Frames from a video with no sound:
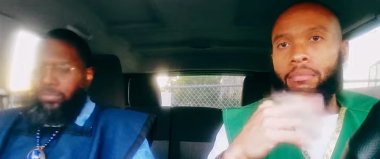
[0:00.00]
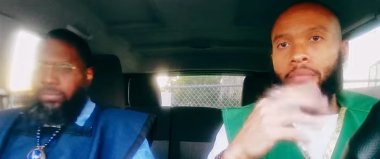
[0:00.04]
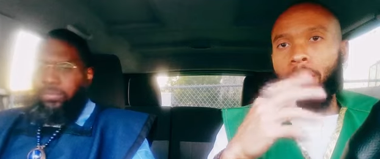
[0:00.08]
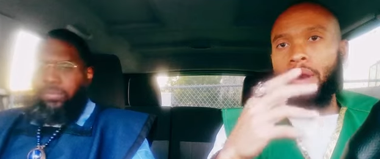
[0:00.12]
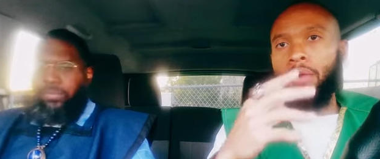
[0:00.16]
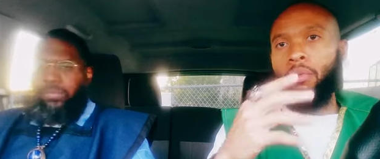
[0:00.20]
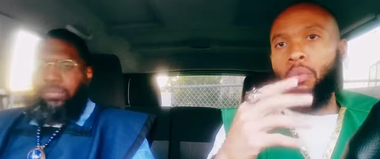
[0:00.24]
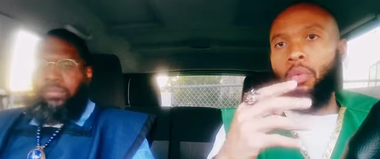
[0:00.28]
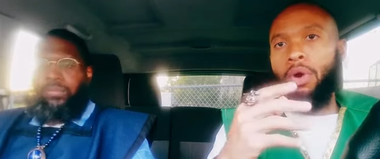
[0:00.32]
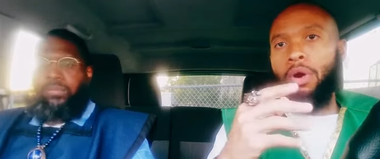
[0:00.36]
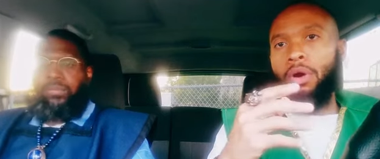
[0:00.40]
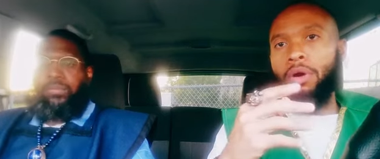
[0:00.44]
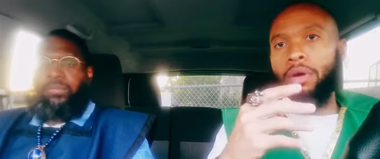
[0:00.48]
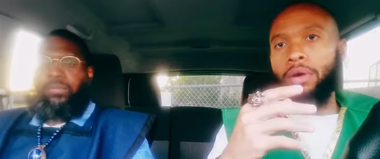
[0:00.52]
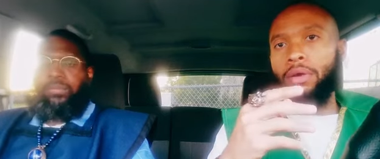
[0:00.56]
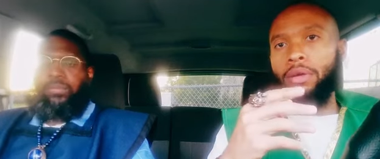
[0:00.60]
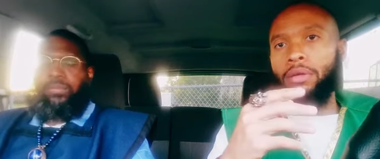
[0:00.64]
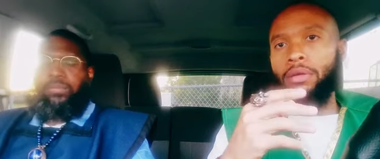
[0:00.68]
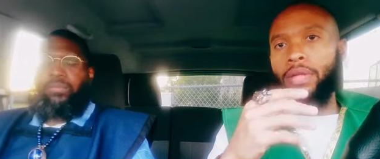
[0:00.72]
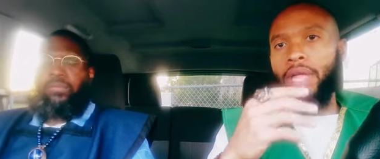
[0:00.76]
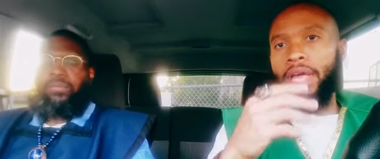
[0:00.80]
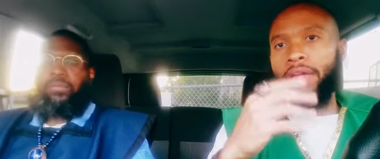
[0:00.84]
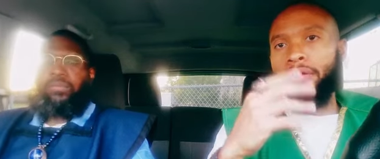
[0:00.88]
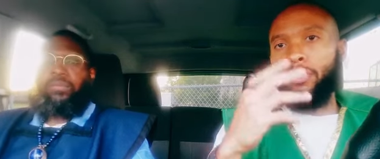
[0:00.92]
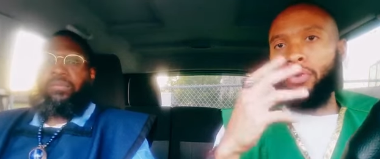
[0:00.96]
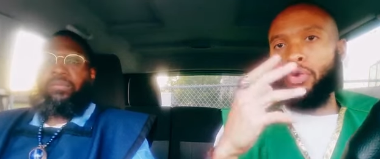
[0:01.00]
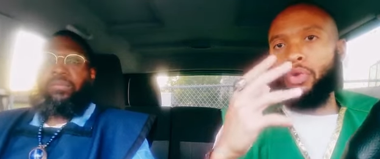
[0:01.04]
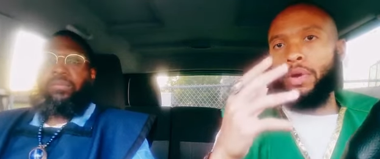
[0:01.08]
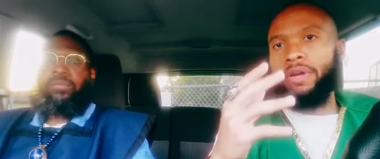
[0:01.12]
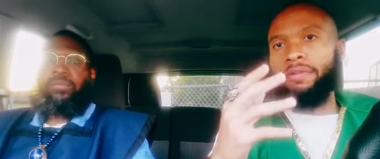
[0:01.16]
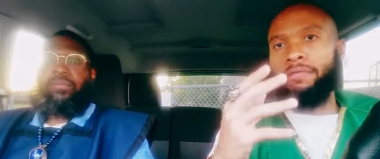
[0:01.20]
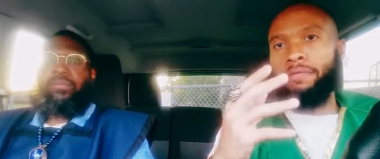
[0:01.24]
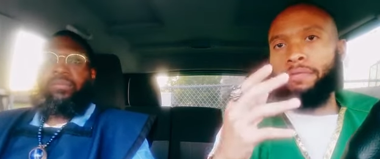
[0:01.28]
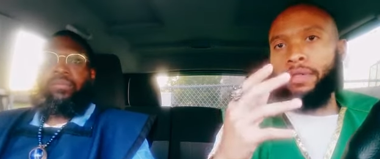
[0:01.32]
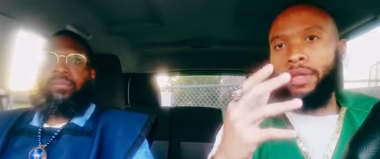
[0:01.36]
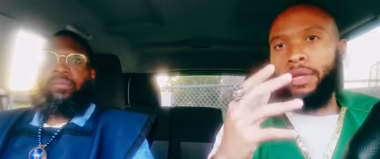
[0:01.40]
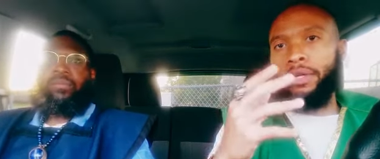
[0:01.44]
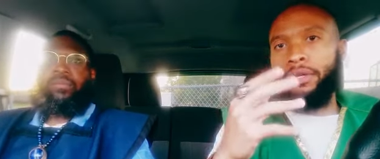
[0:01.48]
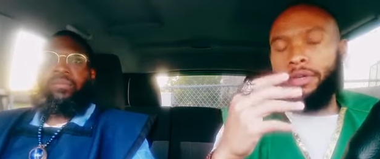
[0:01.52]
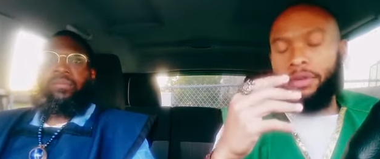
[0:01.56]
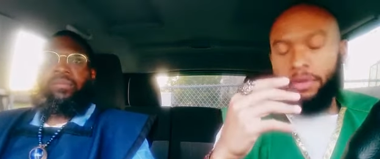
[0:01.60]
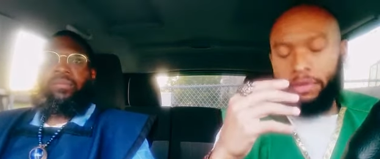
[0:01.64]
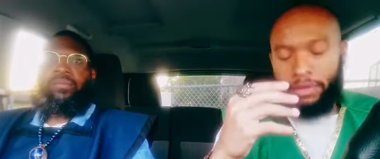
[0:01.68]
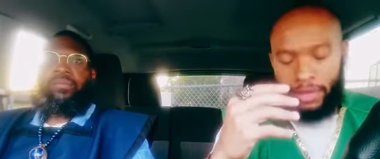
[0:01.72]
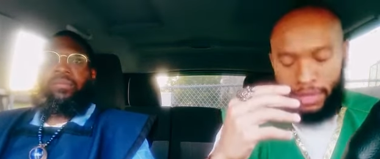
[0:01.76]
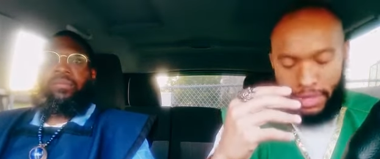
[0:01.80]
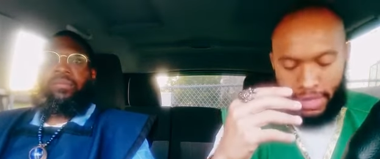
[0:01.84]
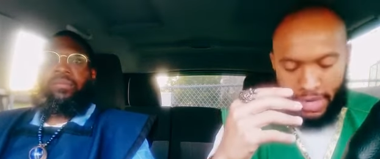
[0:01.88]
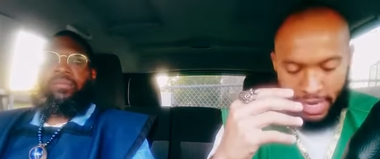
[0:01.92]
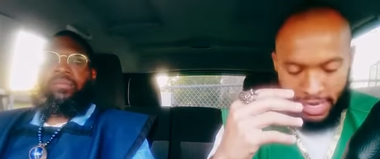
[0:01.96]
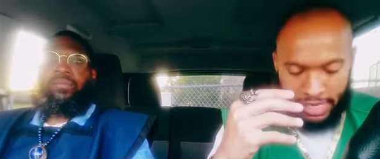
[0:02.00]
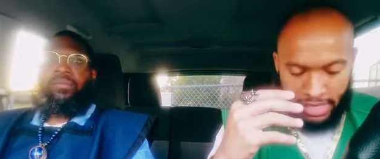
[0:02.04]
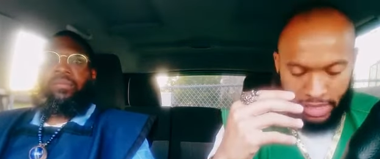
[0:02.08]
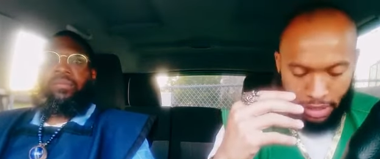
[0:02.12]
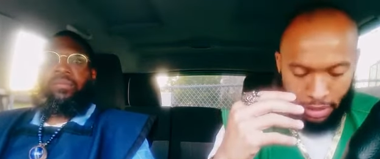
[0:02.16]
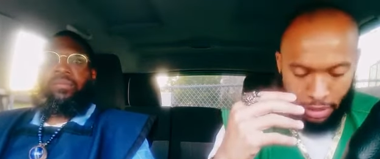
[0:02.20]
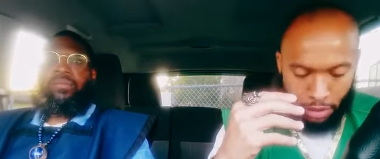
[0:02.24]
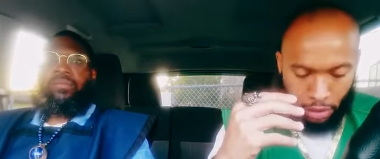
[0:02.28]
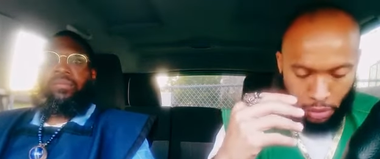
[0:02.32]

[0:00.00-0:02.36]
Speaker 1: by water, that great flood during the days of